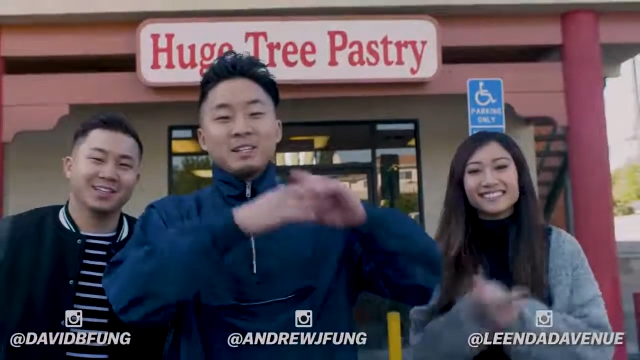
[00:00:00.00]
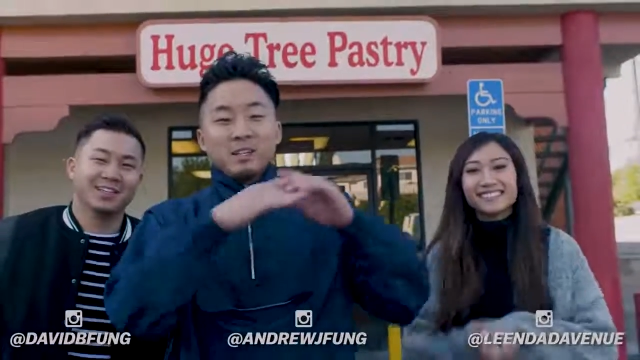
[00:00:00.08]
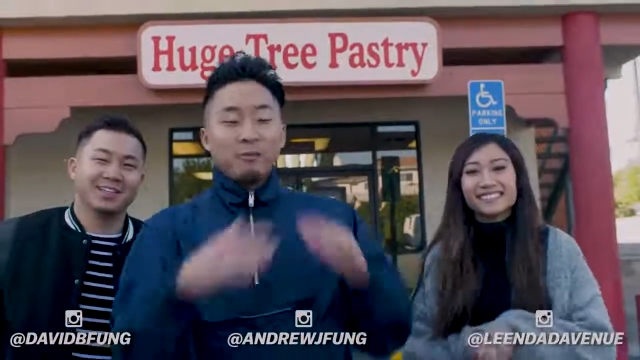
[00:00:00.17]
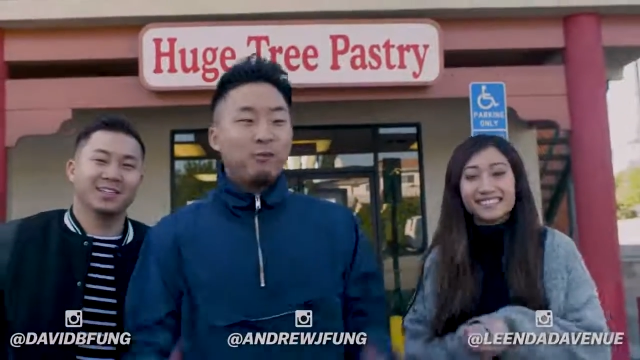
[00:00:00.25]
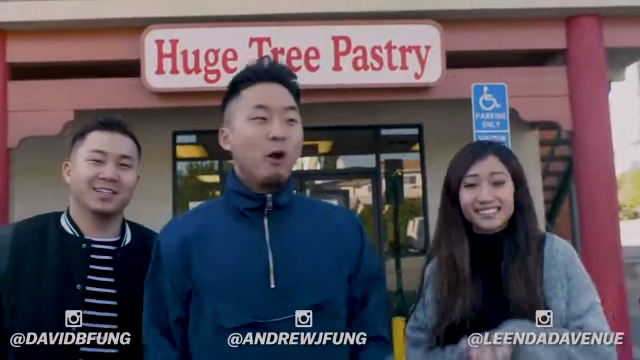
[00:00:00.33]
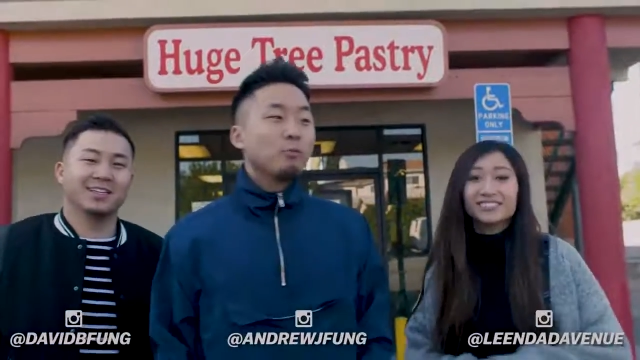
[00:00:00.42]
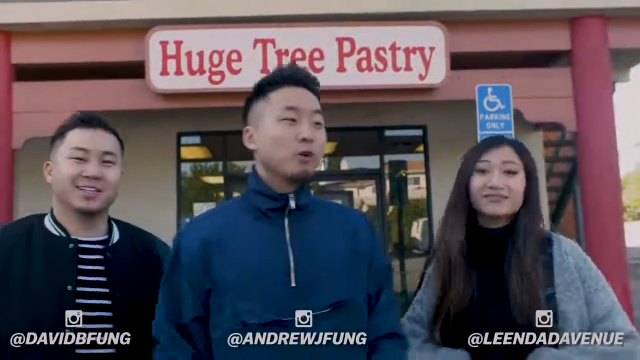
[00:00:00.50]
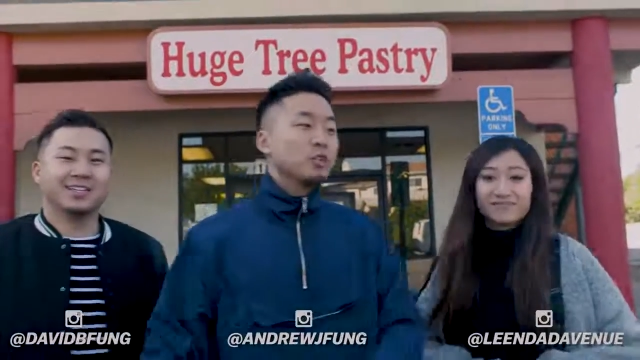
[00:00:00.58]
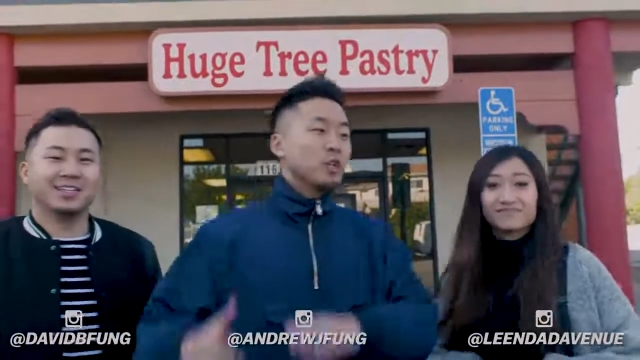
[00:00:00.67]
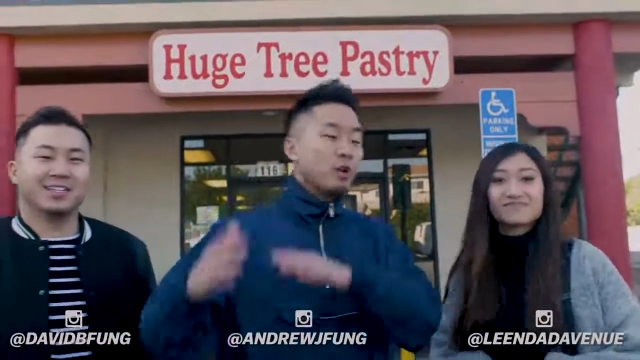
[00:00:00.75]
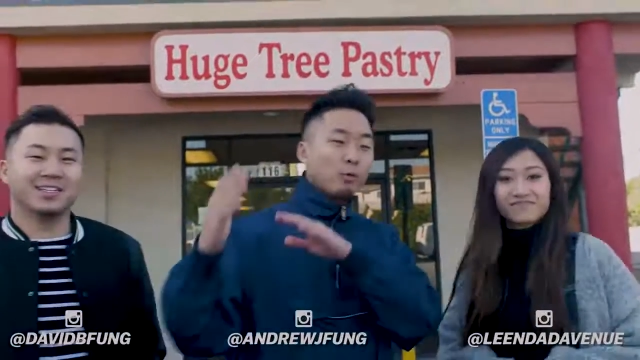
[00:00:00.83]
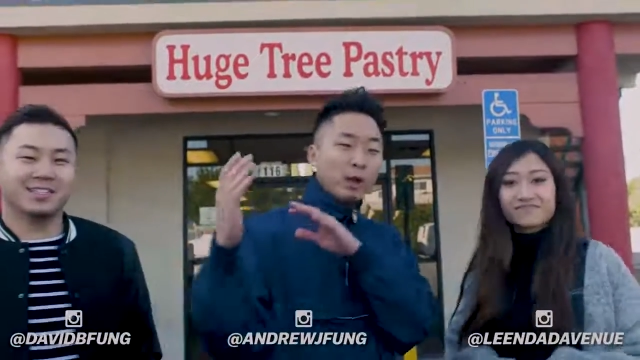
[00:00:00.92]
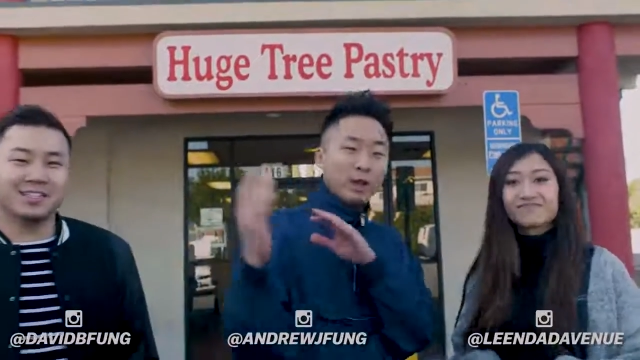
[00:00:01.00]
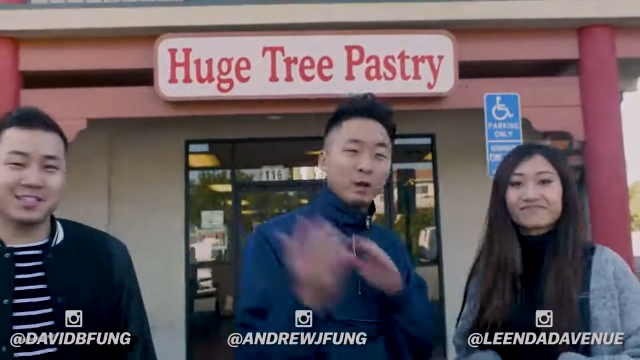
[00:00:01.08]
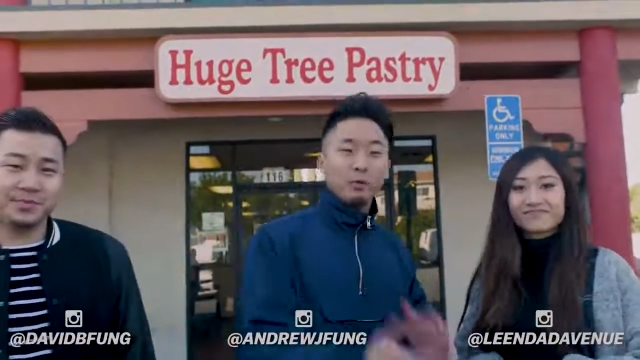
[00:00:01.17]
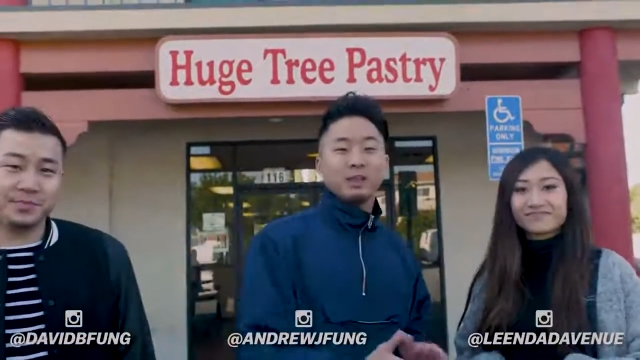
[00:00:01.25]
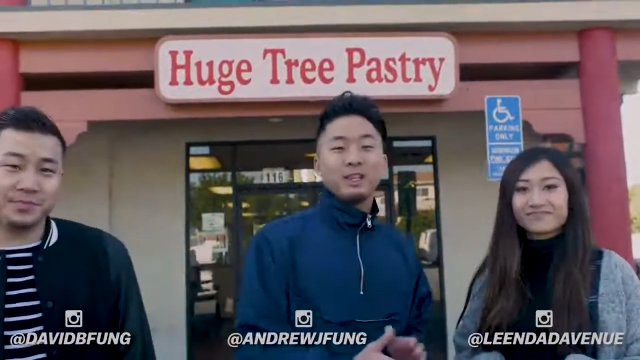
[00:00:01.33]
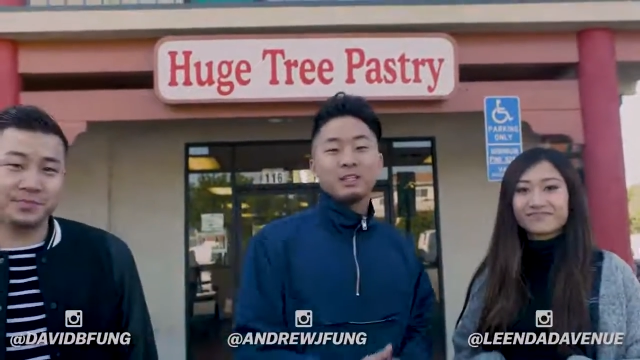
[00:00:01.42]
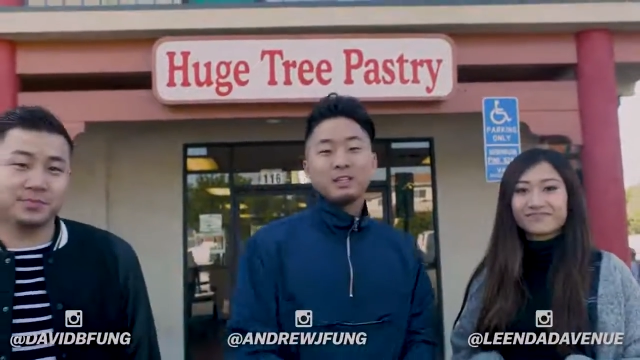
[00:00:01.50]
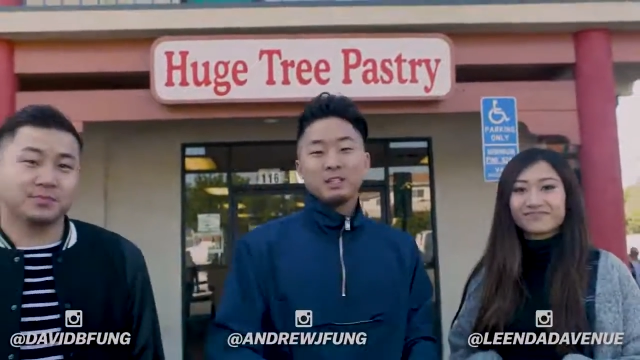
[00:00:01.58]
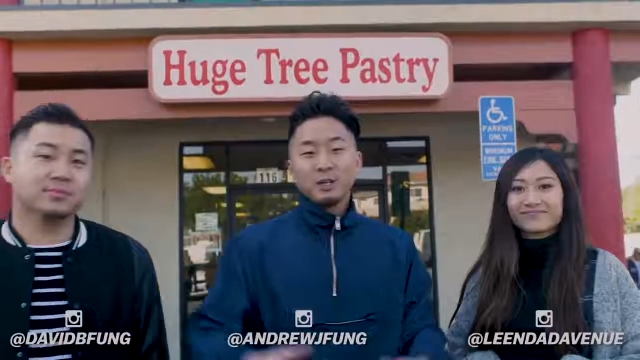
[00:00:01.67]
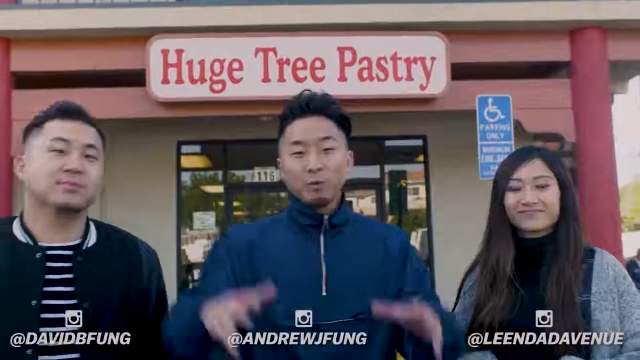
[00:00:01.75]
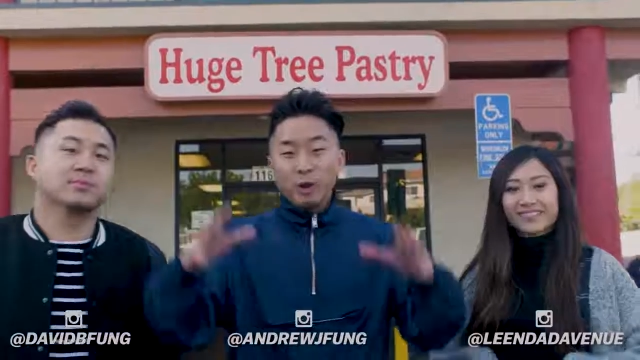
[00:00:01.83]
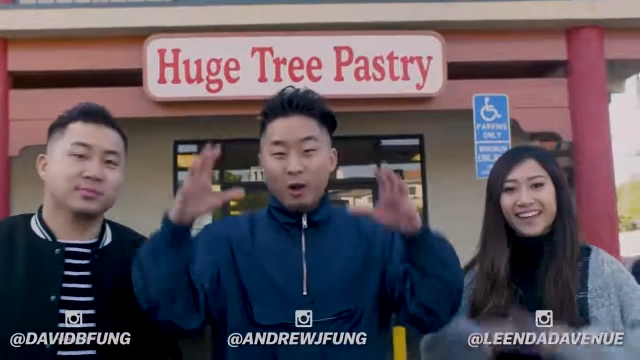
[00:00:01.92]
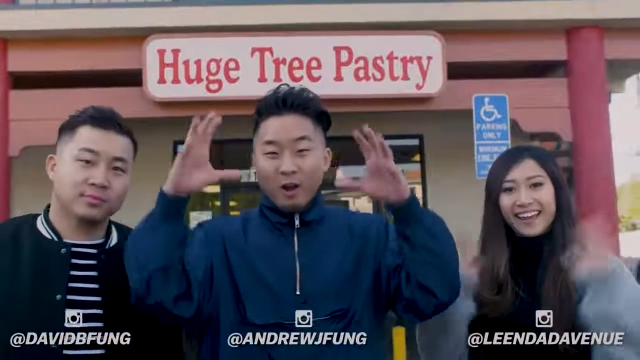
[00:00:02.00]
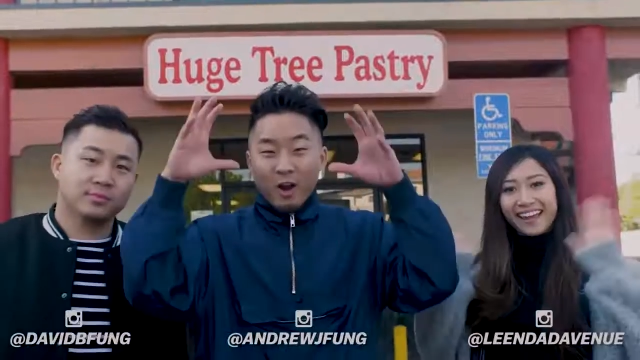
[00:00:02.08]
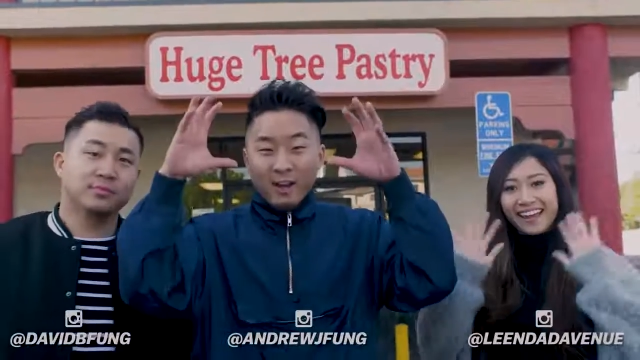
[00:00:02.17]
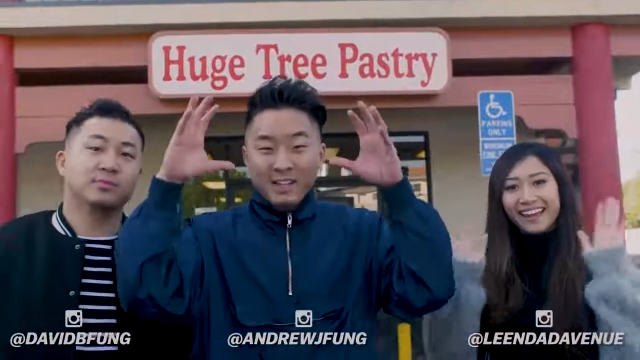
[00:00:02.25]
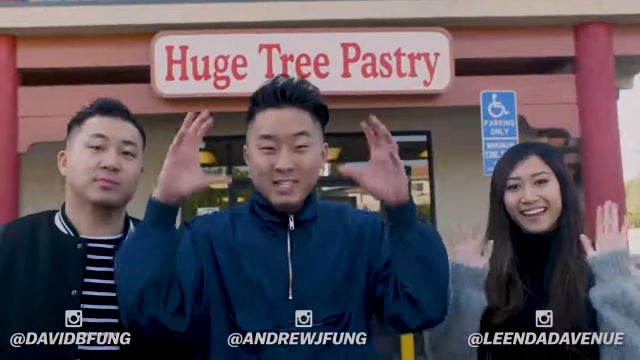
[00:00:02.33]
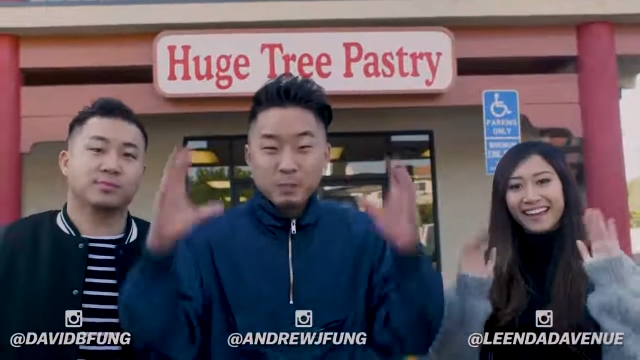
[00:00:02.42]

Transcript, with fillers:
Speaker 1: It is the Fung Bros here. We're here with Linda D. We are on a